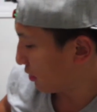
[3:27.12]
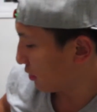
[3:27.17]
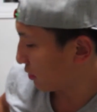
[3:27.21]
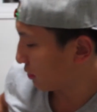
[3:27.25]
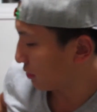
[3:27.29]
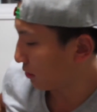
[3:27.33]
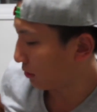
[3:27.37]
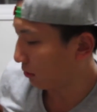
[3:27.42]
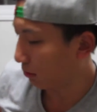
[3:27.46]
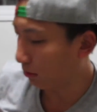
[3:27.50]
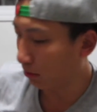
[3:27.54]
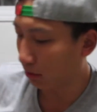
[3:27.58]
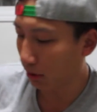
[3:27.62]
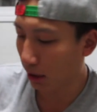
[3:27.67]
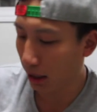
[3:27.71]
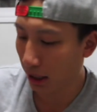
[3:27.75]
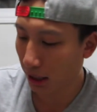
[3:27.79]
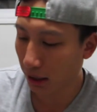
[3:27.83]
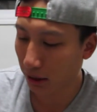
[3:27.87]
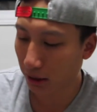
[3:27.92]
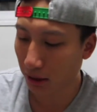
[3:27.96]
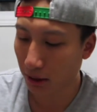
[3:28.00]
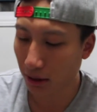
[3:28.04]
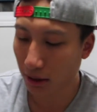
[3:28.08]
So I
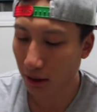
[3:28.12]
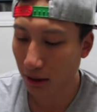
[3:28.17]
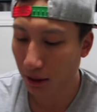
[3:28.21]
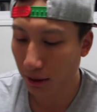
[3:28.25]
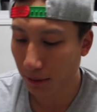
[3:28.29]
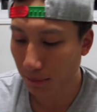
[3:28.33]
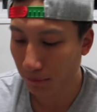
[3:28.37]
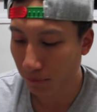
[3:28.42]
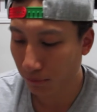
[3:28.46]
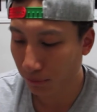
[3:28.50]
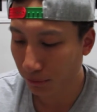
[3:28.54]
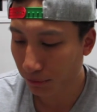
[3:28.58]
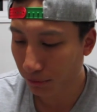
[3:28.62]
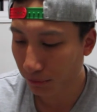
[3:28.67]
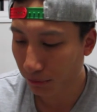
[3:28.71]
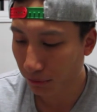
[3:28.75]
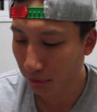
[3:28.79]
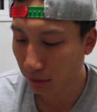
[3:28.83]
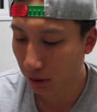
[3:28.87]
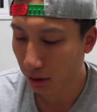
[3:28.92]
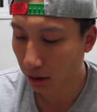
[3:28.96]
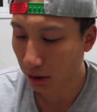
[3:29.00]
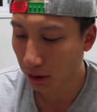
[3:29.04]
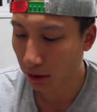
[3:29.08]
had a
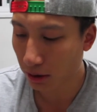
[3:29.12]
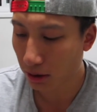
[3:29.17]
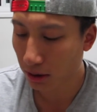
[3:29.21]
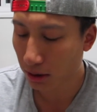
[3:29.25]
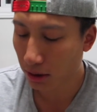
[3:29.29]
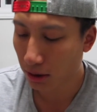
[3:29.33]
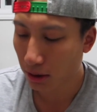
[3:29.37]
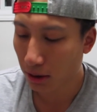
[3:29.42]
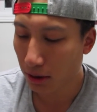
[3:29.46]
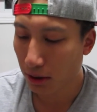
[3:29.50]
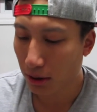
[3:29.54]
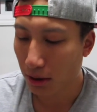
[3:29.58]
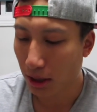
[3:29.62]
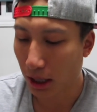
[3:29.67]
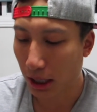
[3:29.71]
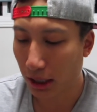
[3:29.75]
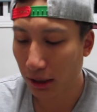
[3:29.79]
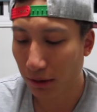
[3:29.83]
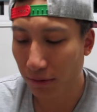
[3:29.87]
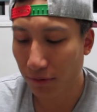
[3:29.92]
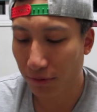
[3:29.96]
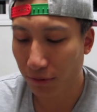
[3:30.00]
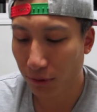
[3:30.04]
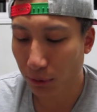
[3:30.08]

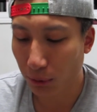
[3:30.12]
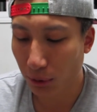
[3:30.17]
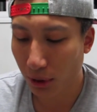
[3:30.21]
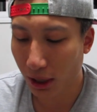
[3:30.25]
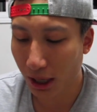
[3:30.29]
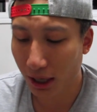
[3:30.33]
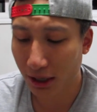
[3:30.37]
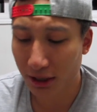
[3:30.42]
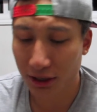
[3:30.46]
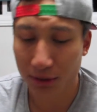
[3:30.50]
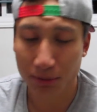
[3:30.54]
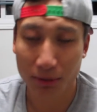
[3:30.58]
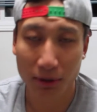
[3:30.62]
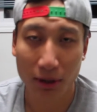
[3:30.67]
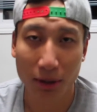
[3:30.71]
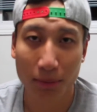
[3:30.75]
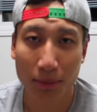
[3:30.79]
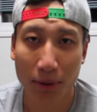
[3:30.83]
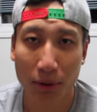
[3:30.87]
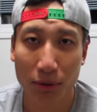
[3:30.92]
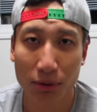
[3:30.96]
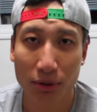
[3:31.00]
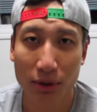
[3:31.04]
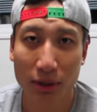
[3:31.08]
viewer ask me
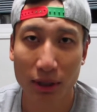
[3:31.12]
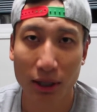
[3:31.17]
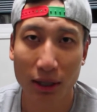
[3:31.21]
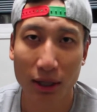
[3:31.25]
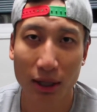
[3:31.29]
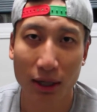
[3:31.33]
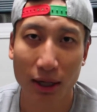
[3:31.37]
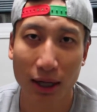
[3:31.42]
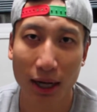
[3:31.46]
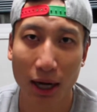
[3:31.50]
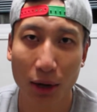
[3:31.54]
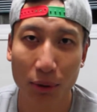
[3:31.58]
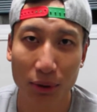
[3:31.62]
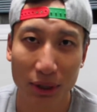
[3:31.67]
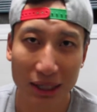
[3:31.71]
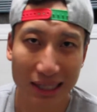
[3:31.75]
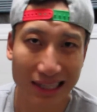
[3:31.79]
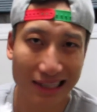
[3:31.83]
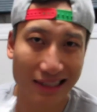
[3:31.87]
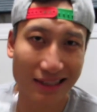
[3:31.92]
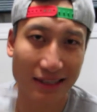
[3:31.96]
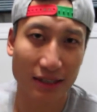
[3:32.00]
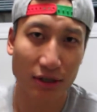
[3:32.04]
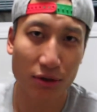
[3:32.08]
about how
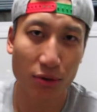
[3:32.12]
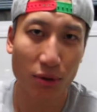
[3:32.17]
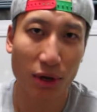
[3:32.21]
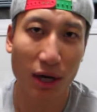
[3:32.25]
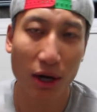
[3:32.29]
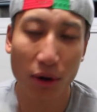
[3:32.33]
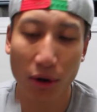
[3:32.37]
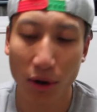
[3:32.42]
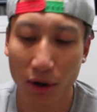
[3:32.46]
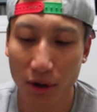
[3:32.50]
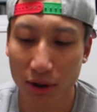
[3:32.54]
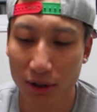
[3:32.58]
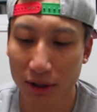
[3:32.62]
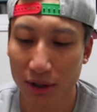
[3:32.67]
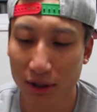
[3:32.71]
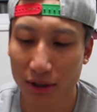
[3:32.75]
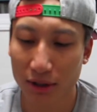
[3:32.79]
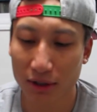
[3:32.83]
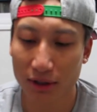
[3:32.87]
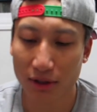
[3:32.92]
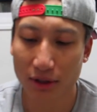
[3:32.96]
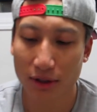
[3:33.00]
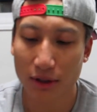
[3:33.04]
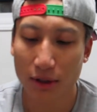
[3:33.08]
easy or how hard it
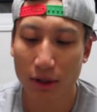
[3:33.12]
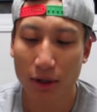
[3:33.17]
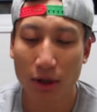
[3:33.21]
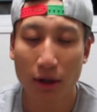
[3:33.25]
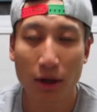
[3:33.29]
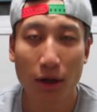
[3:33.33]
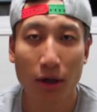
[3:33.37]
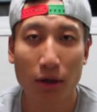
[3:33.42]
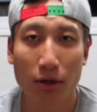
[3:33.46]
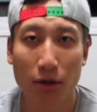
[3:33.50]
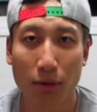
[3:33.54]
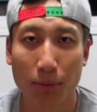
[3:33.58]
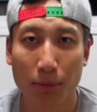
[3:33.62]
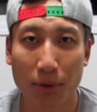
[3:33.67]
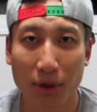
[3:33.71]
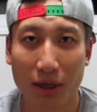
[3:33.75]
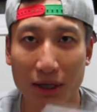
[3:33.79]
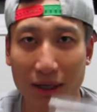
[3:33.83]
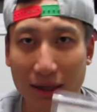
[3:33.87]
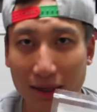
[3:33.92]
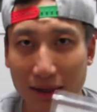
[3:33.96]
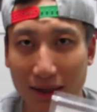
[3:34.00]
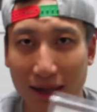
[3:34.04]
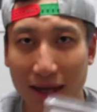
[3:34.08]
is to put
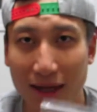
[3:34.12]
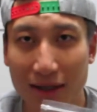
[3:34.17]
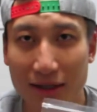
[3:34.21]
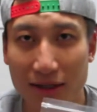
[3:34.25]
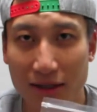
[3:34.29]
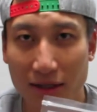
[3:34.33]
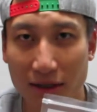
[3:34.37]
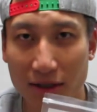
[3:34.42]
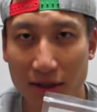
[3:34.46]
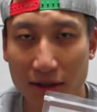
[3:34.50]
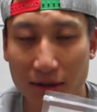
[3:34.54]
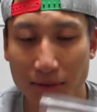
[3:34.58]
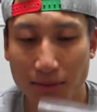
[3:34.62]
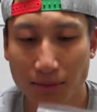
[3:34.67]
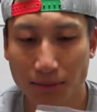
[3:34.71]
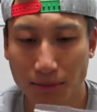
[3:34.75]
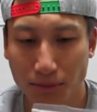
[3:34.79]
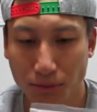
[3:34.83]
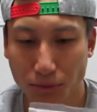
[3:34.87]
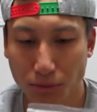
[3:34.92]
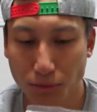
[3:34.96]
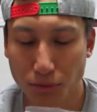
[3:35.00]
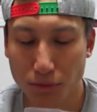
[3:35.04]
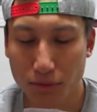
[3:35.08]
on the elastics,
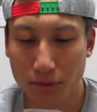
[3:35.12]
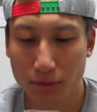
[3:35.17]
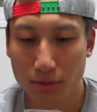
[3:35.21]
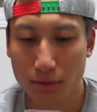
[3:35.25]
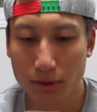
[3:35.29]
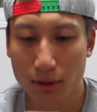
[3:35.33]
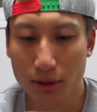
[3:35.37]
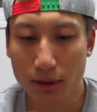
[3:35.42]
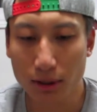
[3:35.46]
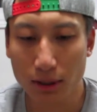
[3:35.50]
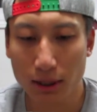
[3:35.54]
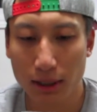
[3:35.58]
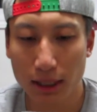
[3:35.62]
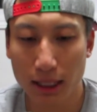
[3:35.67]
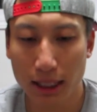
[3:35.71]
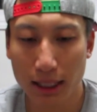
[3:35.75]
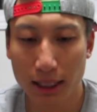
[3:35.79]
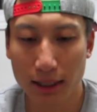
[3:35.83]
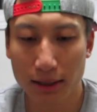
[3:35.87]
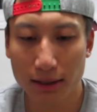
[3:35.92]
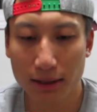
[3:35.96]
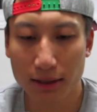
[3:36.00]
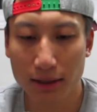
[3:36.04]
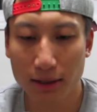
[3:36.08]

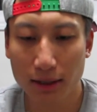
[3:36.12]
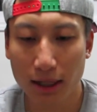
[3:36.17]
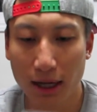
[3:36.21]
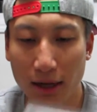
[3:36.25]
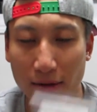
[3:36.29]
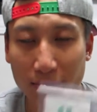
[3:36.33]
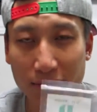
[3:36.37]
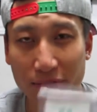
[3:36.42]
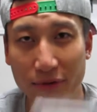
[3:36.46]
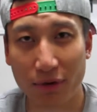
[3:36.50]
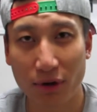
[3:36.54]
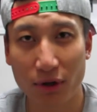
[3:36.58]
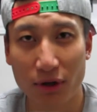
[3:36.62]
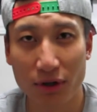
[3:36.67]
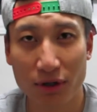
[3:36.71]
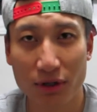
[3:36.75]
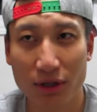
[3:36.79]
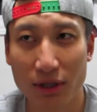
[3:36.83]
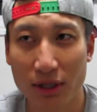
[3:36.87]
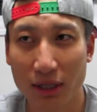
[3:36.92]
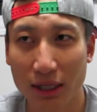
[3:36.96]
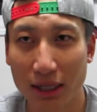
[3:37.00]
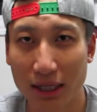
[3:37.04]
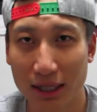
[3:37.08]
and at
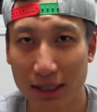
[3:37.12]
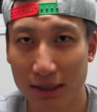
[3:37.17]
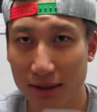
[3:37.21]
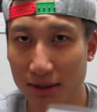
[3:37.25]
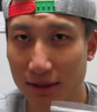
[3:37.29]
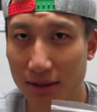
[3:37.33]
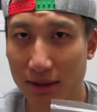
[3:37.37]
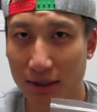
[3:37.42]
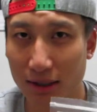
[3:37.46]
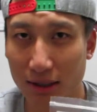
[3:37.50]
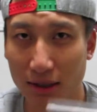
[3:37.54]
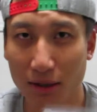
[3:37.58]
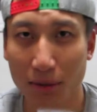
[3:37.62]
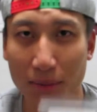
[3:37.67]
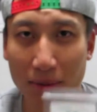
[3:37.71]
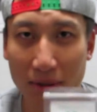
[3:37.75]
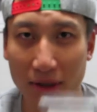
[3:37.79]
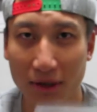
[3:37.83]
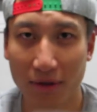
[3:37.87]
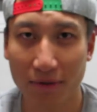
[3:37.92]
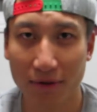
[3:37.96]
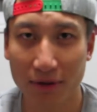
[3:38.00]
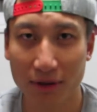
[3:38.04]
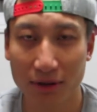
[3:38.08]
first it is a little bit
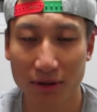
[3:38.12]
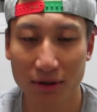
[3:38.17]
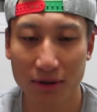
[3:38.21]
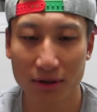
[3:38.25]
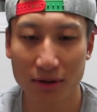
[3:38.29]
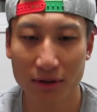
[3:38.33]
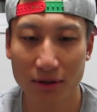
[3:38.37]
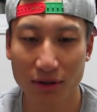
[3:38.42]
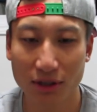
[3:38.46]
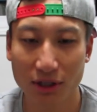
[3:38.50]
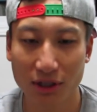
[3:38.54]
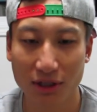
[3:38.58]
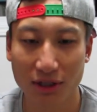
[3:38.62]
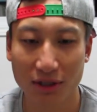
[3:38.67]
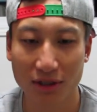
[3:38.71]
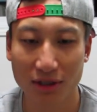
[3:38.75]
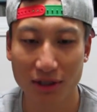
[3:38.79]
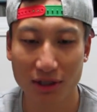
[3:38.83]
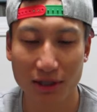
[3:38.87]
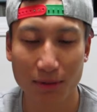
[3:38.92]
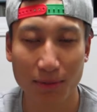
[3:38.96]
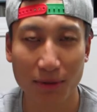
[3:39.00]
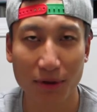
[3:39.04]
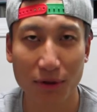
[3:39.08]
difficult just because
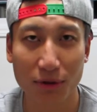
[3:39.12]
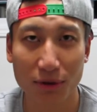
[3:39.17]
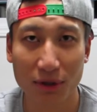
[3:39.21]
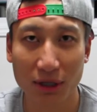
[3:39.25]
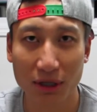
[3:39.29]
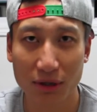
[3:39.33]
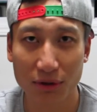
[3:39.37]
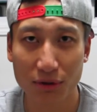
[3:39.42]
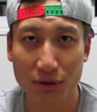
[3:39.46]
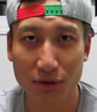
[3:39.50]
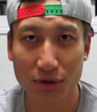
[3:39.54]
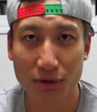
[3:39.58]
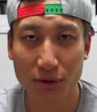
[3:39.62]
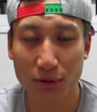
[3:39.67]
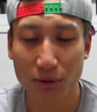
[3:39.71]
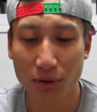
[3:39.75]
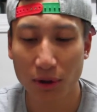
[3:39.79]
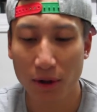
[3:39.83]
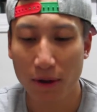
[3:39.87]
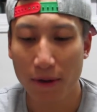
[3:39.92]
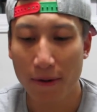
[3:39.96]
it's something you're not used to.